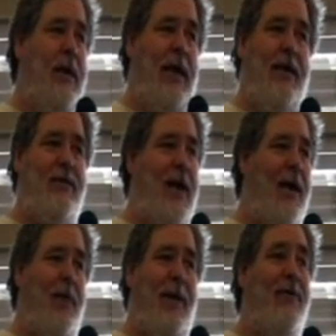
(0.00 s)
it's not
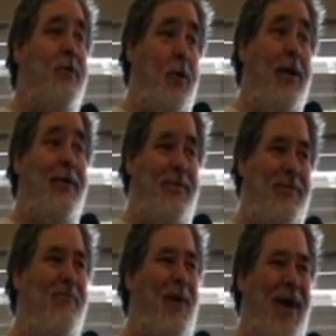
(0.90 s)
going to be as good as
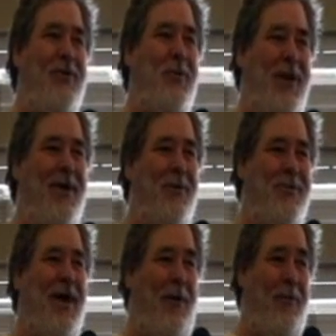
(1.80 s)
fine-tuning it
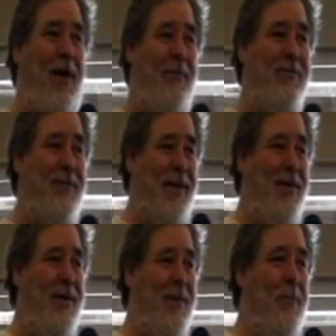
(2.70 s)
yourself,
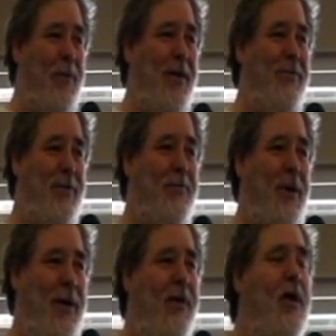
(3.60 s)
obviously, for the engine
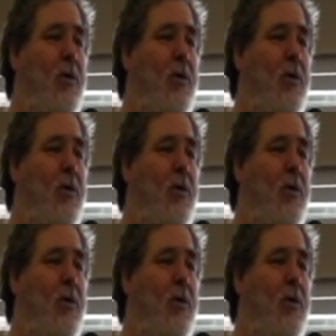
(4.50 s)
speed,